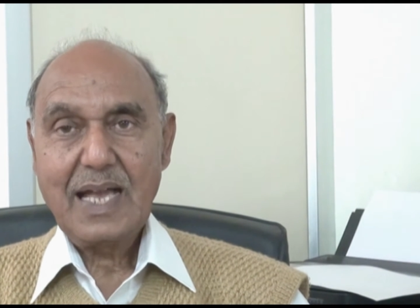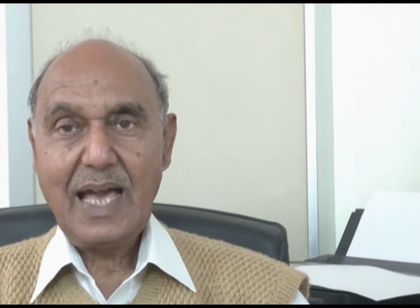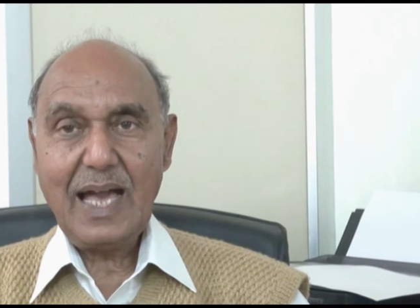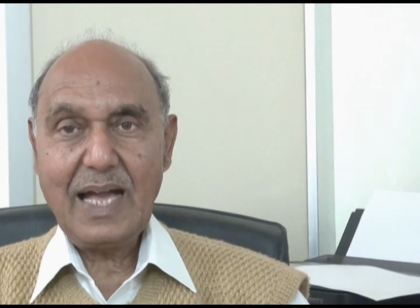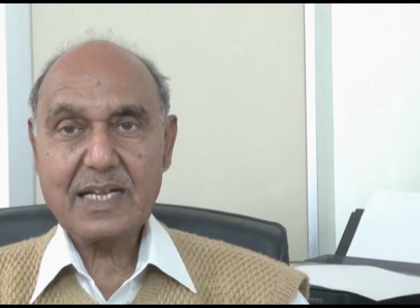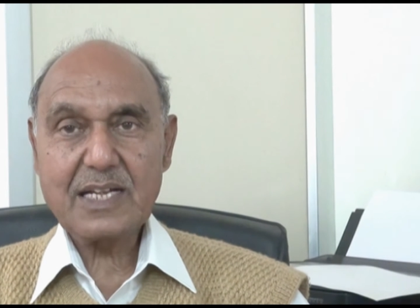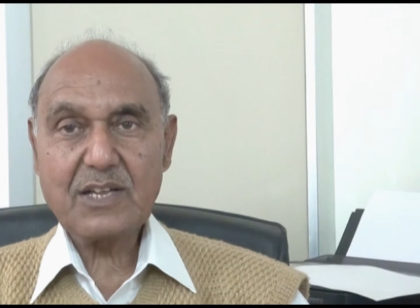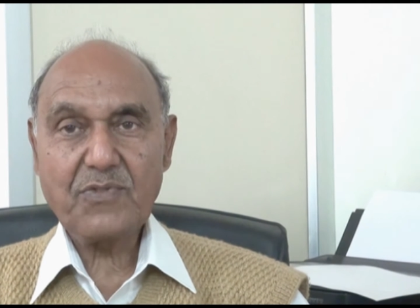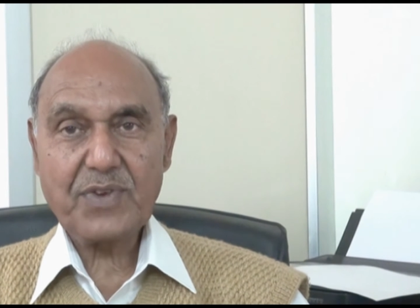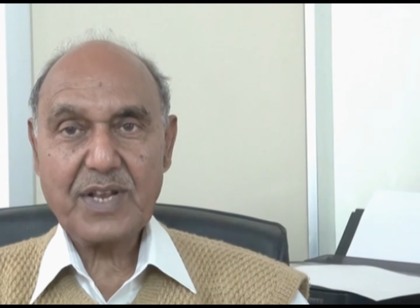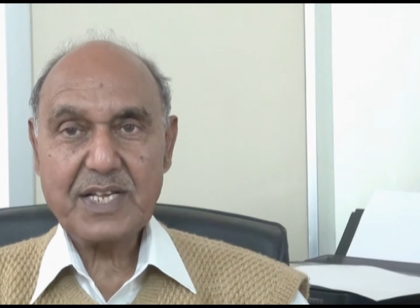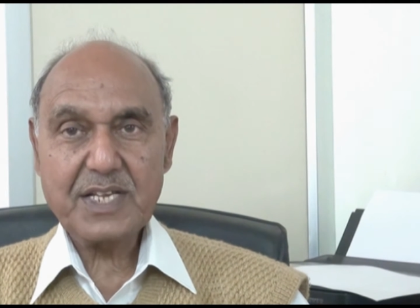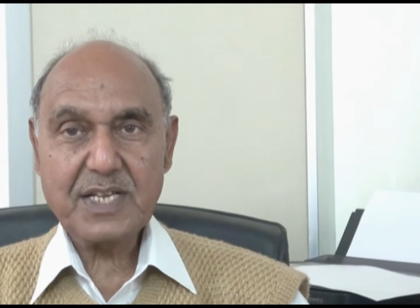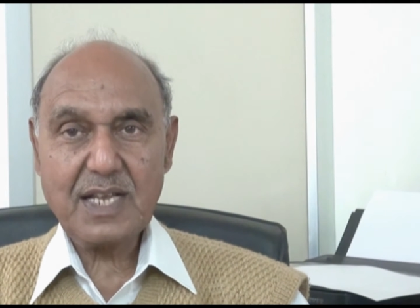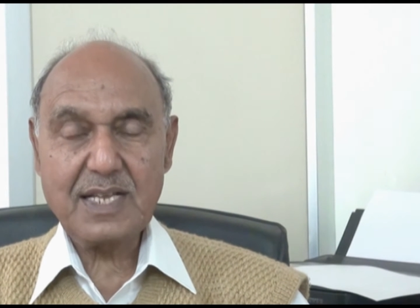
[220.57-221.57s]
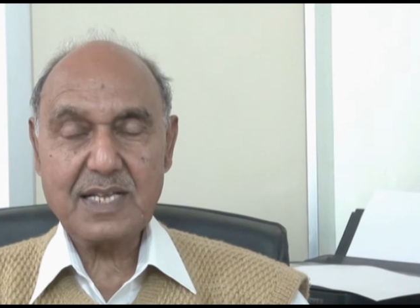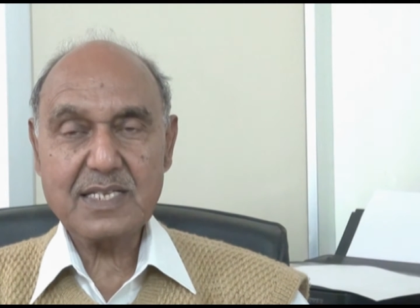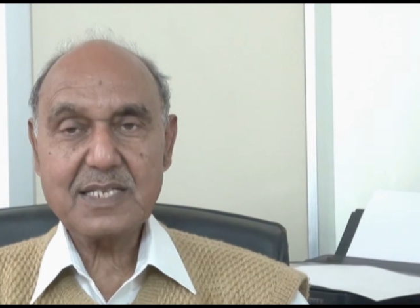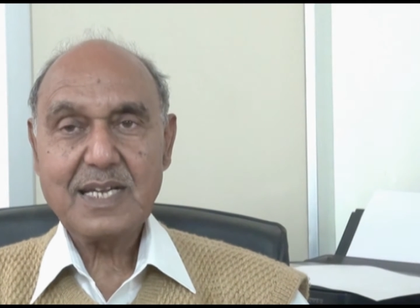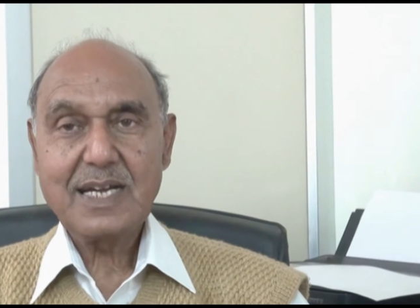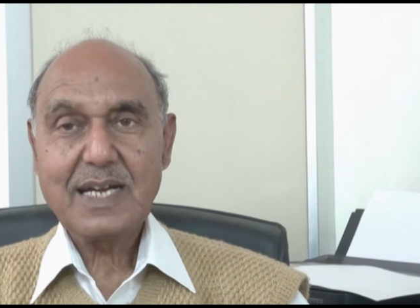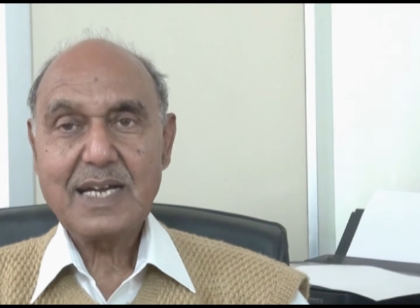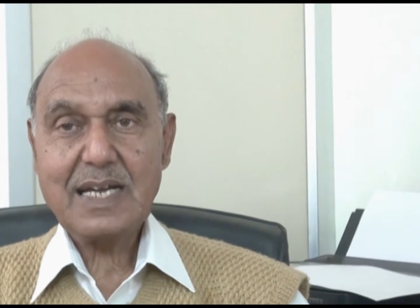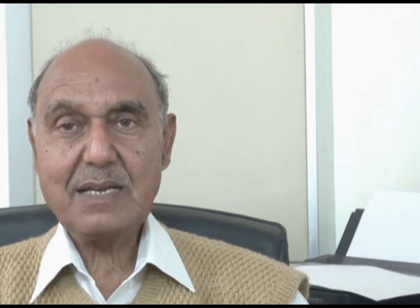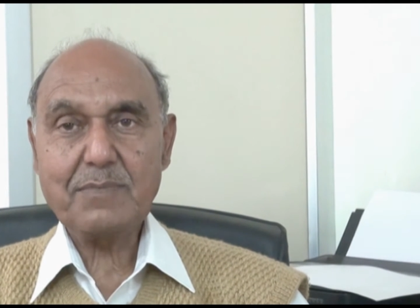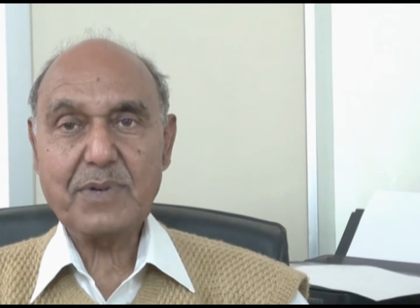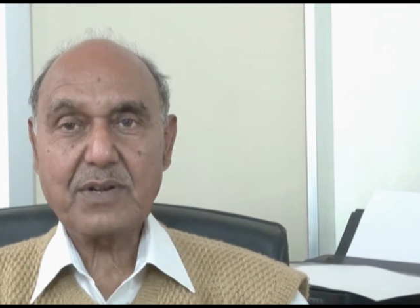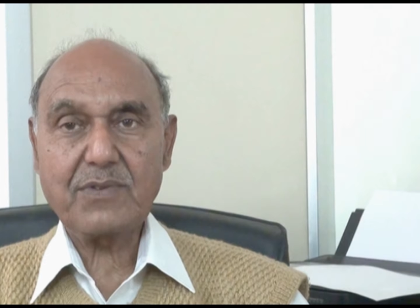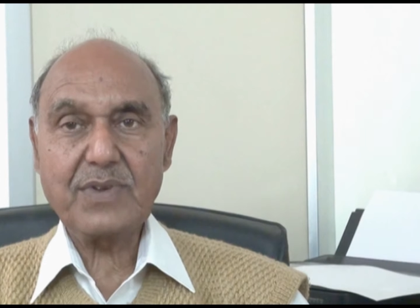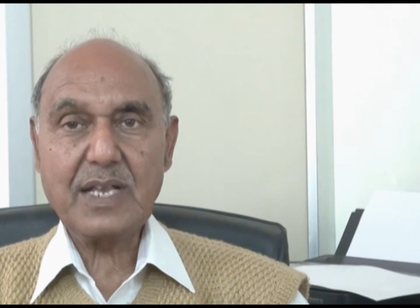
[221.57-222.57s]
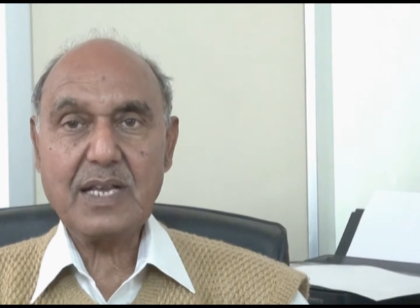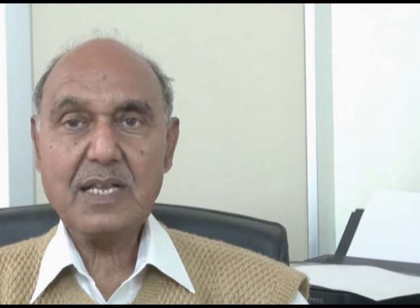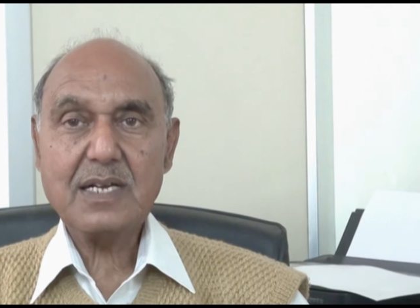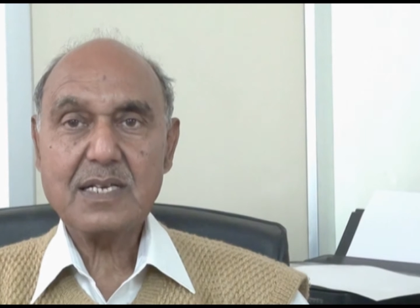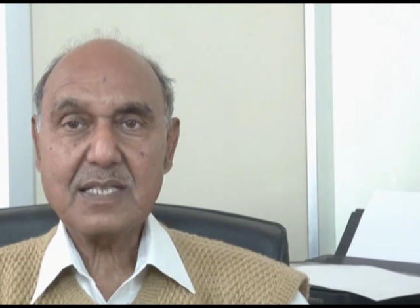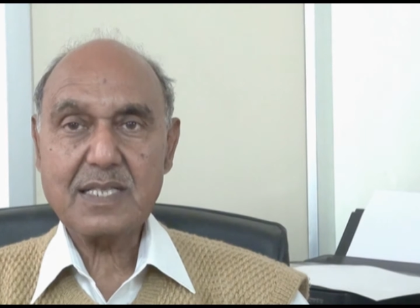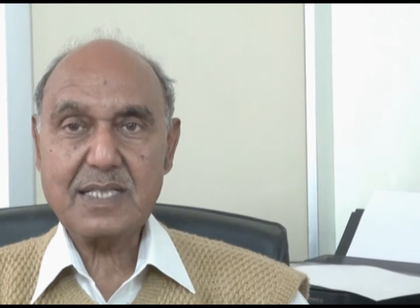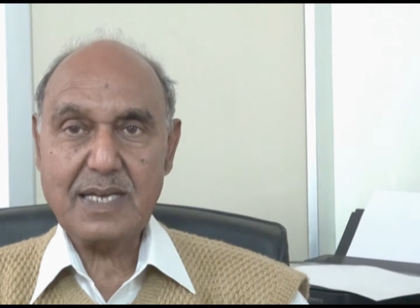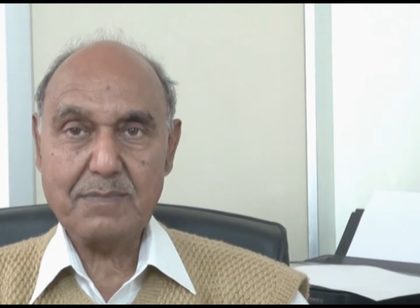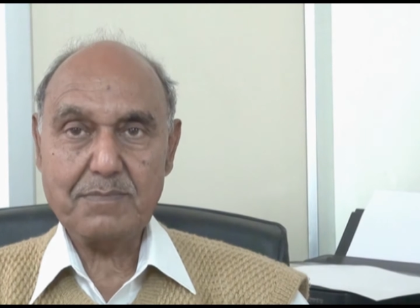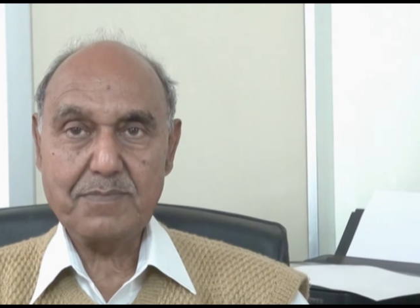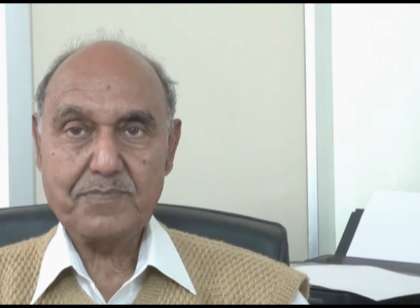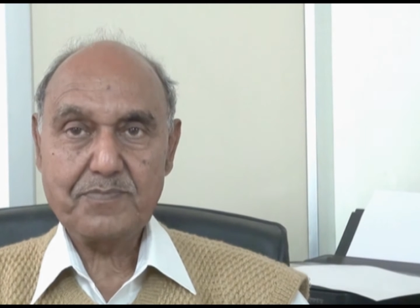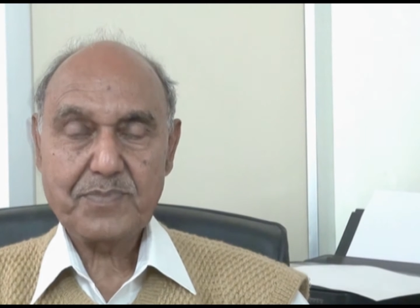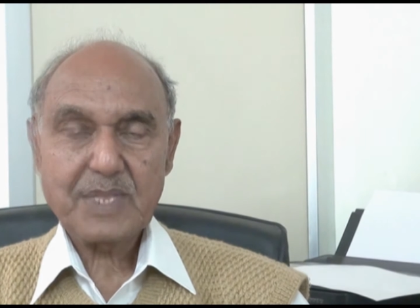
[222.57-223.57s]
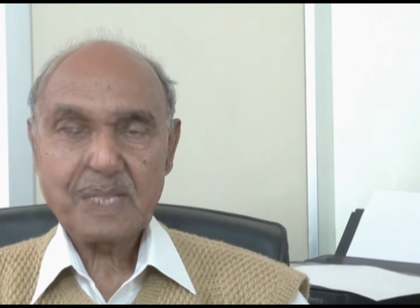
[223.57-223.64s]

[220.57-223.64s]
and differential is in between them.